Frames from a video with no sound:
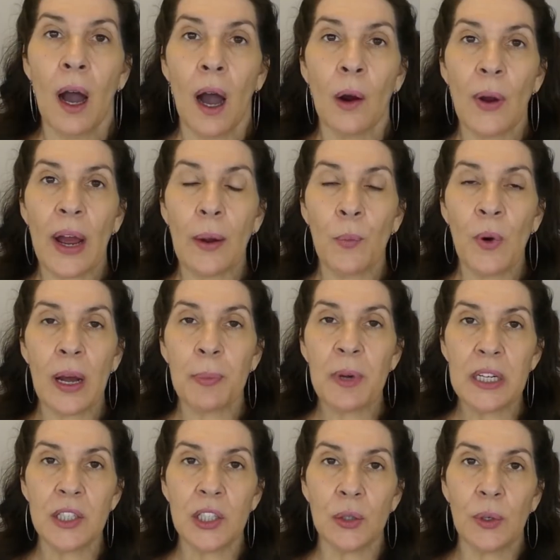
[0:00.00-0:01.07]
All right, what I'm going
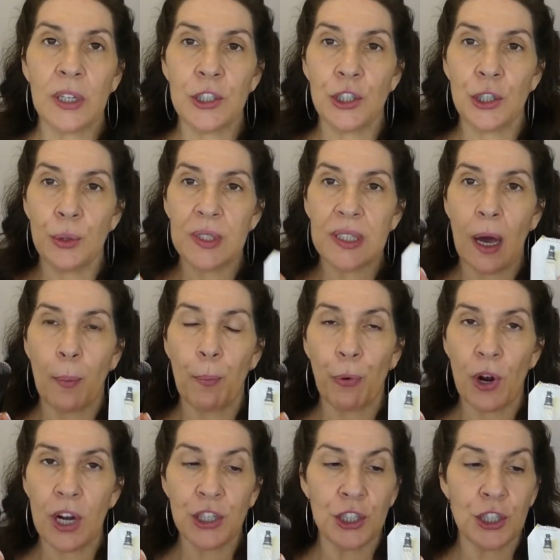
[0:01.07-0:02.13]
to do is use a
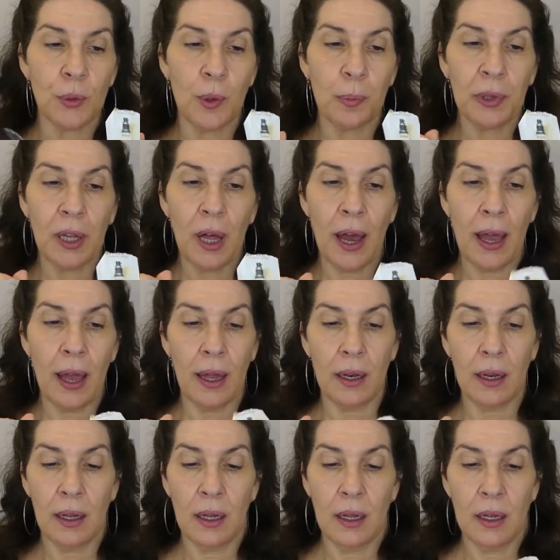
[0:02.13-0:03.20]
brush to apply it.
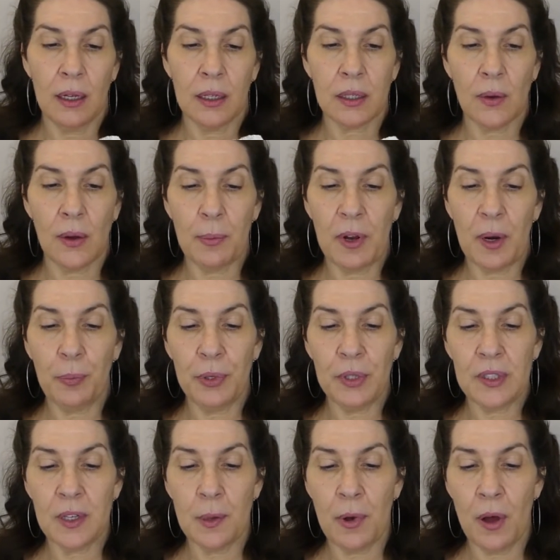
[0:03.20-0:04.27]
So I'm going to put
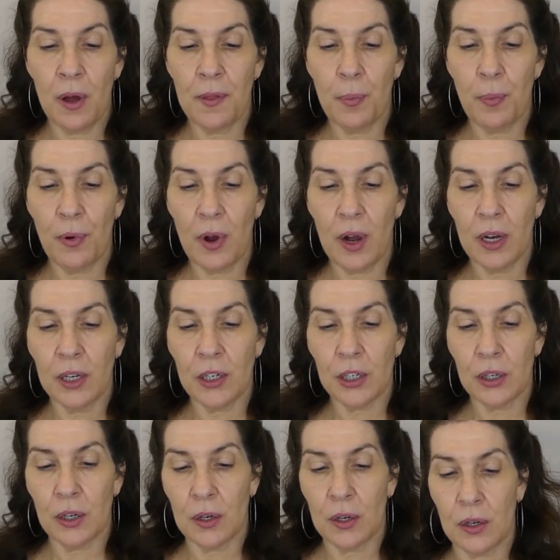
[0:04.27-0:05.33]
some on the
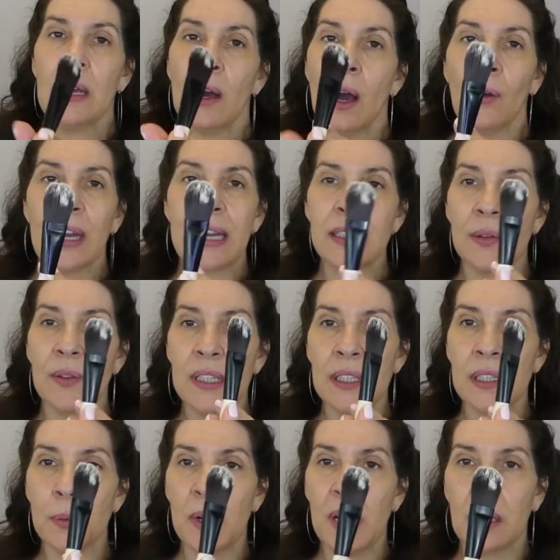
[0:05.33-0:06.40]
brush. Okay, so this
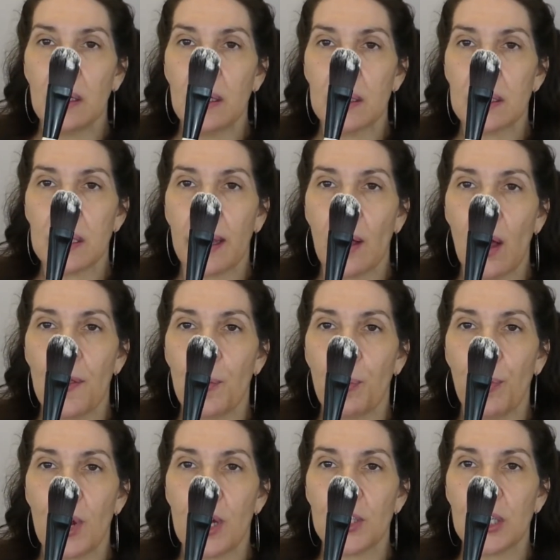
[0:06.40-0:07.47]
is what it looks like on the
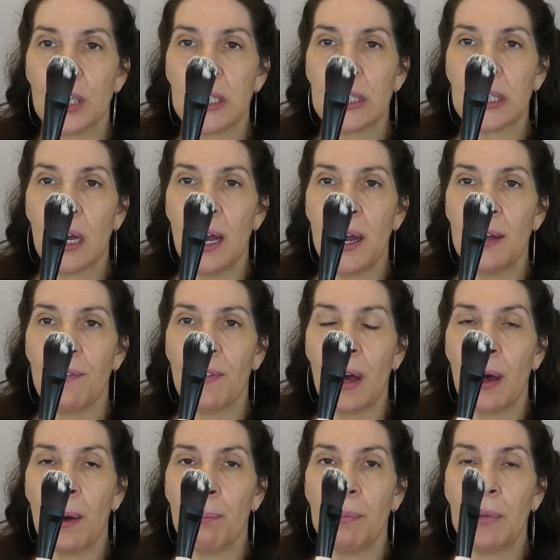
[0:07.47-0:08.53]
brush. It's kind of
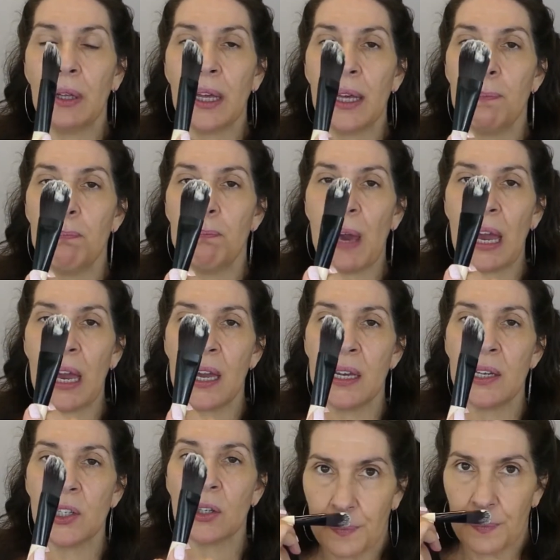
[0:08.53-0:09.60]
a milky
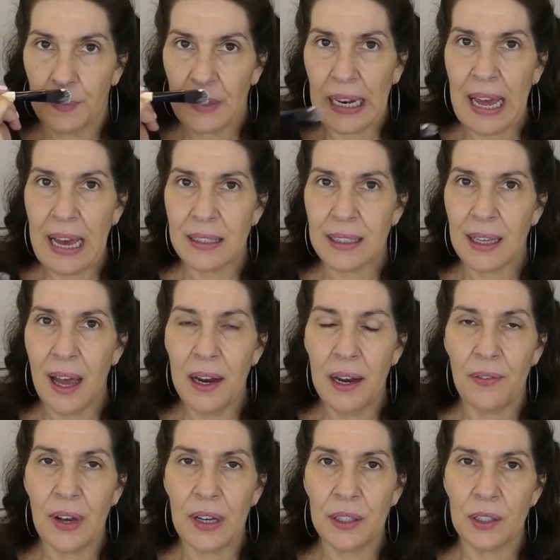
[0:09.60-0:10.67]
beige. It has kind
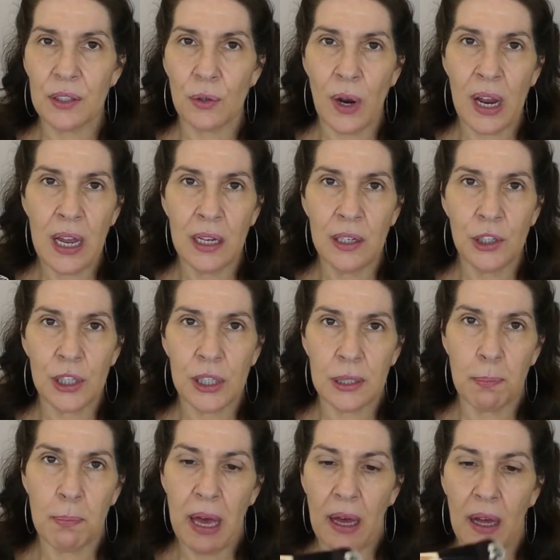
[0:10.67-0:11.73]
of a strange
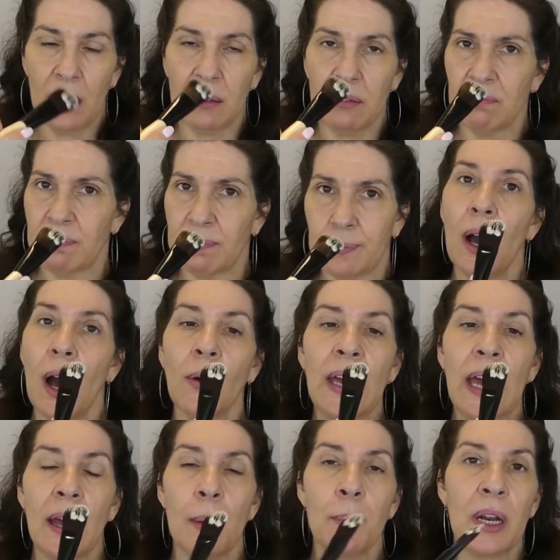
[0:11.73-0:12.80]
smell.
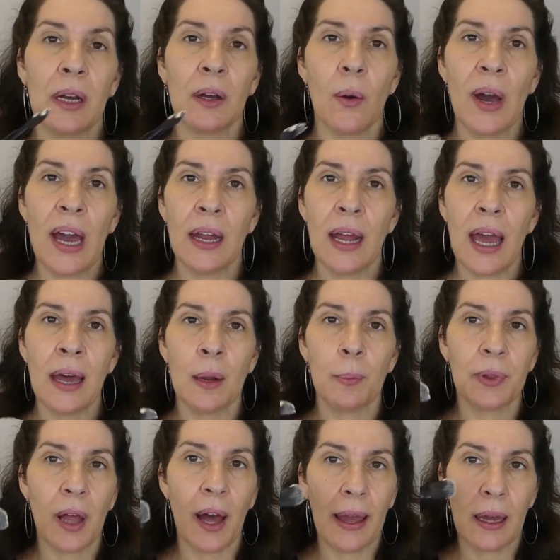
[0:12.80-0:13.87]
Okay, I'm going to go ahead and
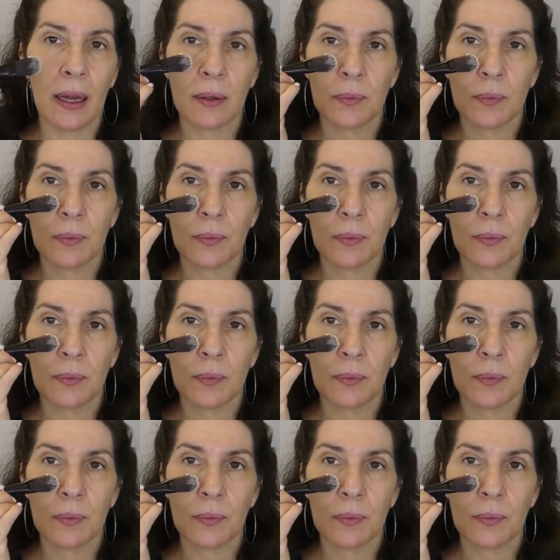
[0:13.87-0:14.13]
apply it.